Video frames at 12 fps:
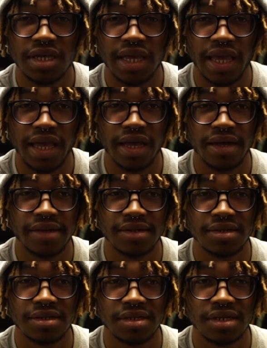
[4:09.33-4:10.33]

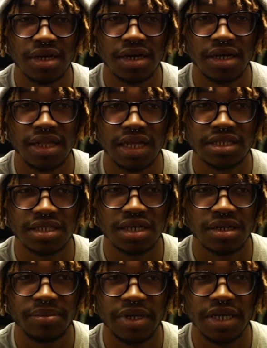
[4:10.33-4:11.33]
and that's
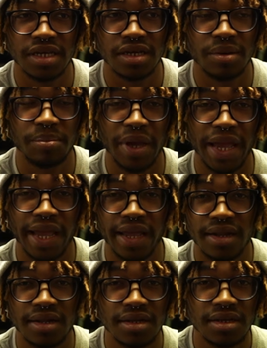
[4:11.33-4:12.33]
going to be a
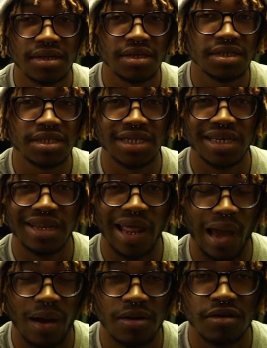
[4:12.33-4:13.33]
pain to get
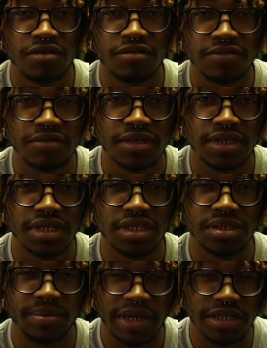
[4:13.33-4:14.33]
out of,
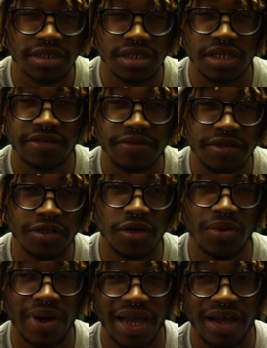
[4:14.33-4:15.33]
especially if you
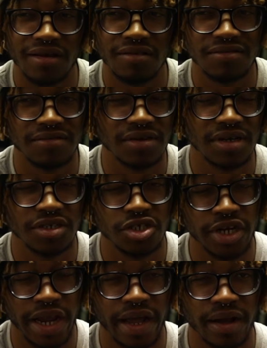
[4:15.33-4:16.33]
don't have a
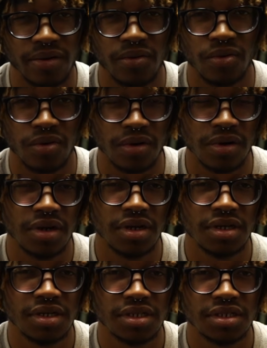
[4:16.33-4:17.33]
jack or
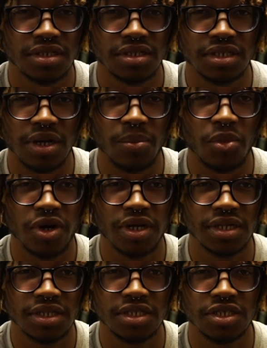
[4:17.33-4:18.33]

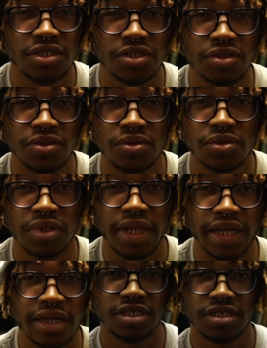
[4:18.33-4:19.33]
someone to
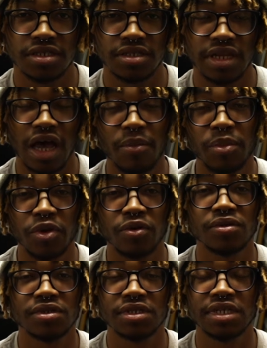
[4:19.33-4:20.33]
like just help you
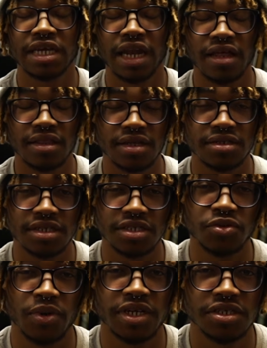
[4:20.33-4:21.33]
get out of that
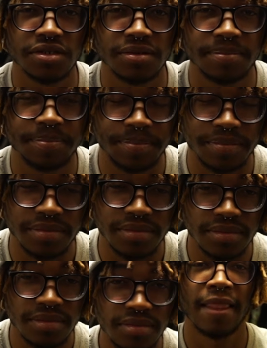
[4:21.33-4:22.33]
situation.
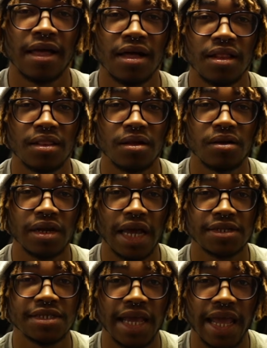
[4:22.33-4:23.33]
Learn
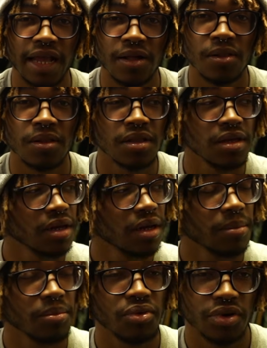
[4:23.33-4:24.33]
how to angle
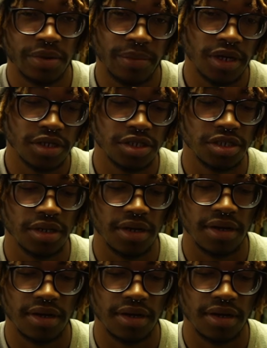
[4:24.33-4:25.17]
pretty much